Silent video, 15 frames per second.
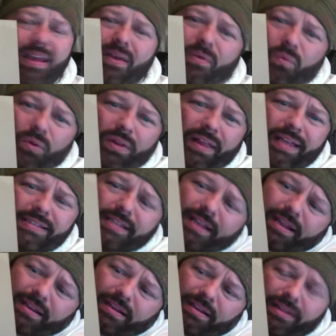realizing
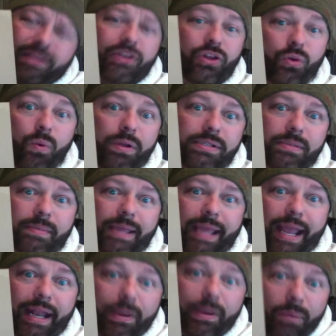it. You want some of the
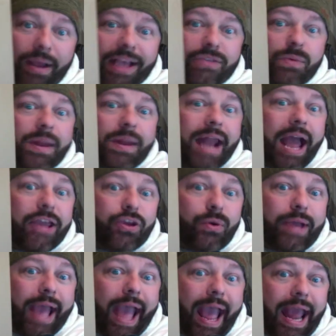candy? Well, guess what? Now you
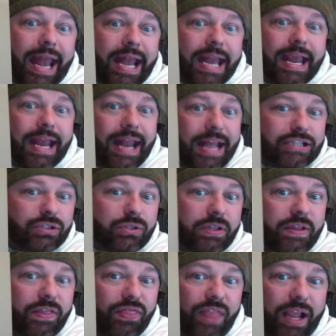can, and that's
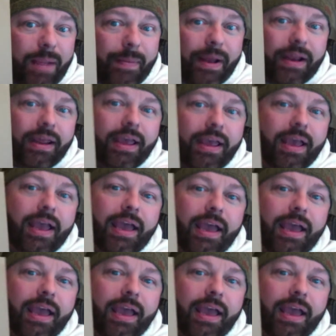the thing about it.